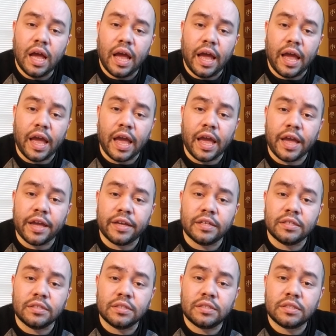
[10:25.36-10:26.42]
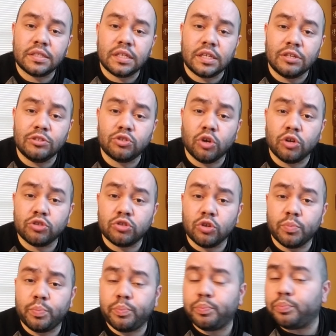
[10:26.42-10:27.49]
And he's
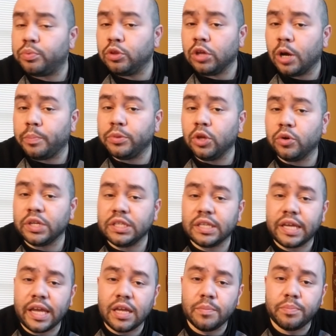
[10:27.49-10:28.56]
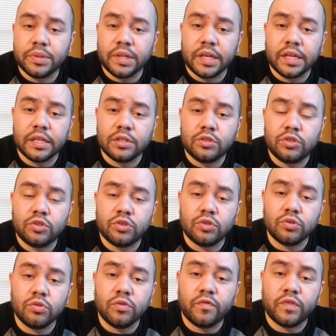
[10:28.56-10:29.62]
also uploading the gameplay
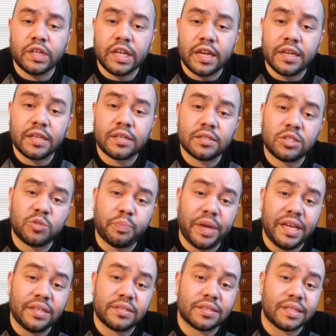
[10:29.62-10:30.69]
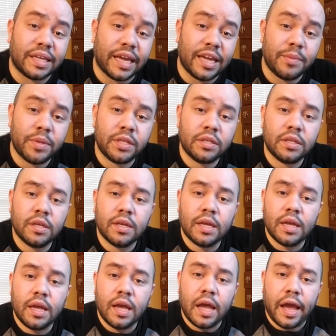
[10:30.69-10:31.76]
to Phonetic Space Gaming
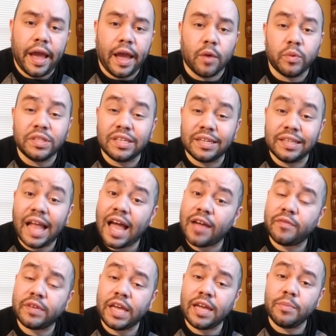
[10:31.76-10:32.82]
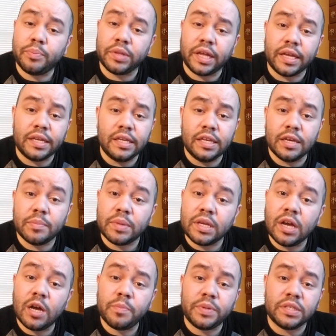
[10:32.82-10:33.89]
and we did a live gameplay. He hit me
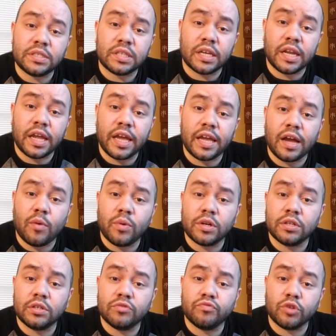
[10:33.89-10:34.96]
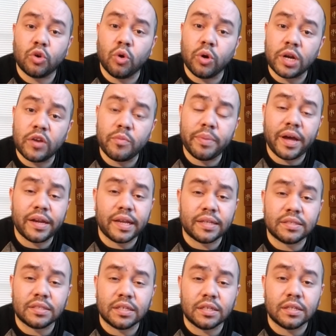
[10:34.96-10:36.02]
up. He said, hey, I want to record everybody. I
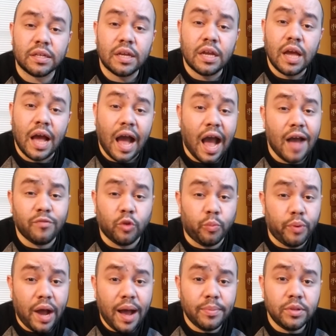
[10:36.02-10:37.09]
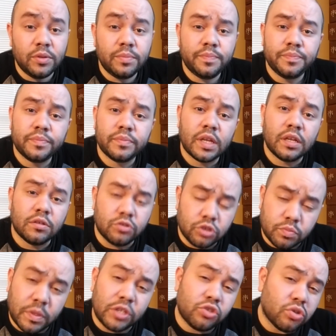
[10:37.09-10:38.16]
said, I have no problem. Just
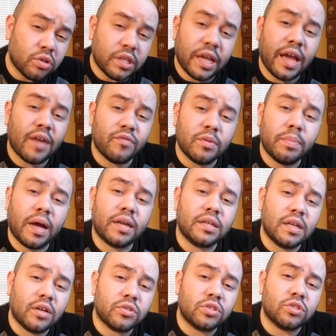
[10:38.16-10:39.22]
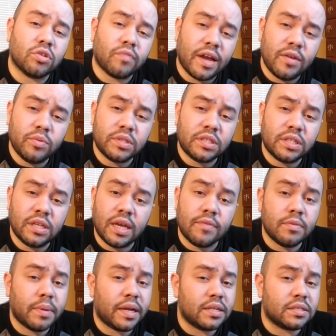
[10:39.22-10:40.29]
make sure that everybody else is all right with it.
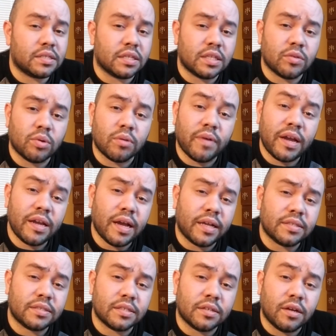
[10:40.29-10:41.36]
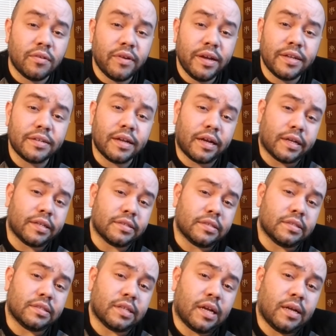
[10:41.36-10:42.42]
Everybody said they were right. I said, all right, I guess
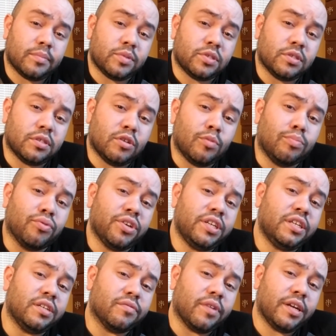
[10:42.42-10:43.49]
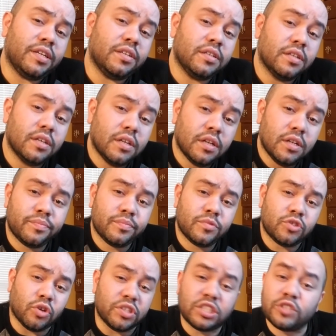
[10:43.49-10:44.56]
it's time to bring it, right?
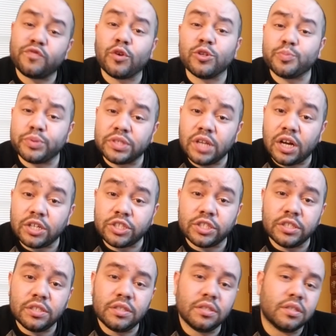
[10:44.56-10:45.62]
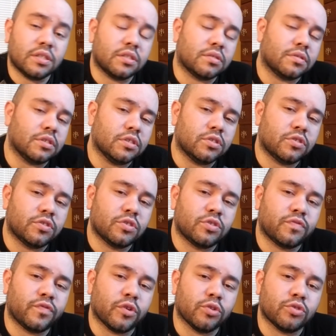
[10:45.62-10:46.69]
So it's his first production. It's his
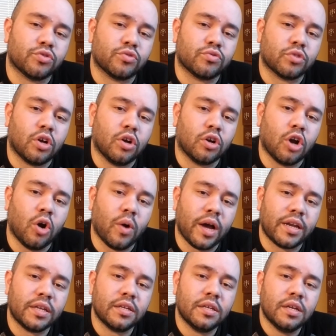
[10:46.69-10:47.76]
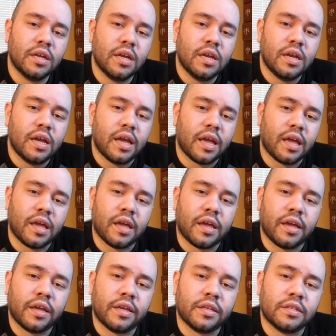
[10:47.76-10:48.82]
first uh, go at it.
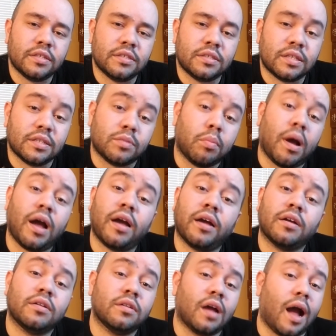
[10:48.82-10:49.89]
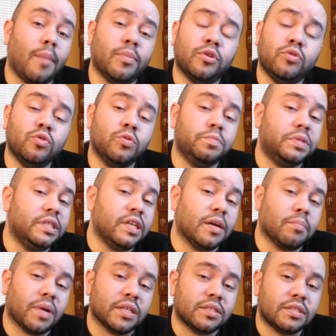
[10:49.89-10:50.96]
And it's my, I'm a noob DM
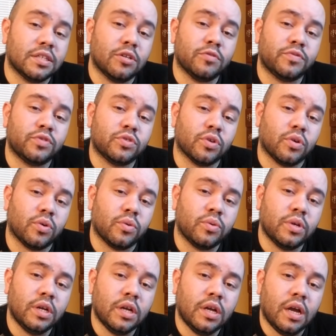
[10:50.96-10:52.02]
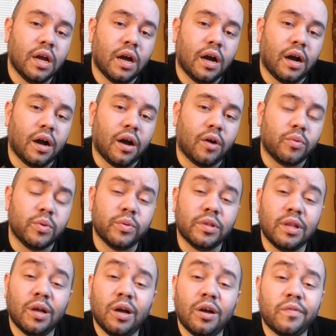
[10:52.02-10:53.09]
myself. So uh, we would
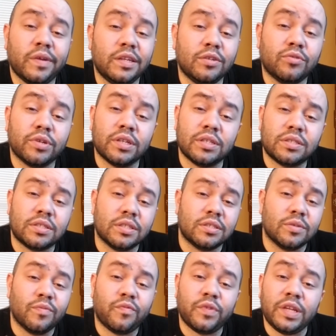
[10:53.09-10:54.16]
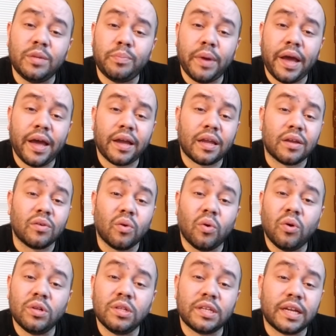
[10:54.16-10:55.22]
love any criticism, feedback, and
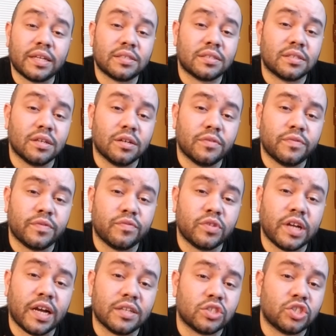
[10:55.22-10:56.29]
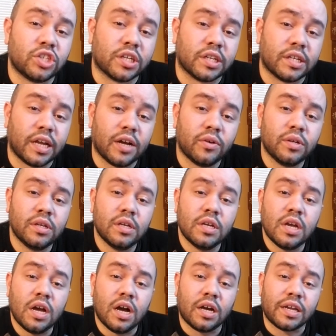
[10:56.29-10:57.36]
all of that stuff if you guys check it out.
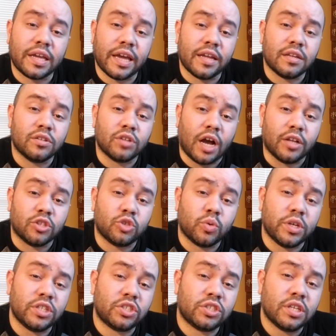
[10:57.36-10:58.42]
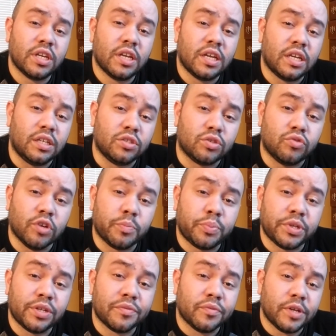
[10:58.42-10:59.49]
Again, on Twitch, he's Grip
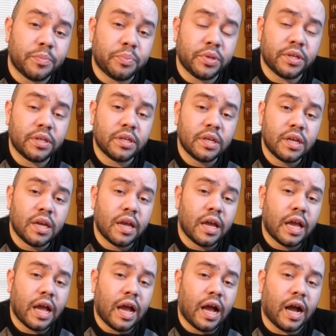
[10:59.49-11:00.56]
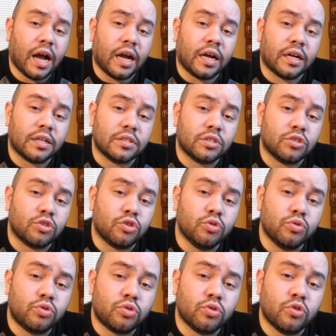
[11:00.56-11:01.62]
It and Rip It. On
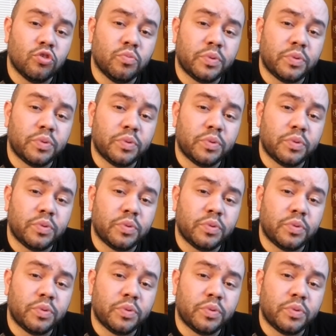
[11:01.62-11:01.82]
YouTube,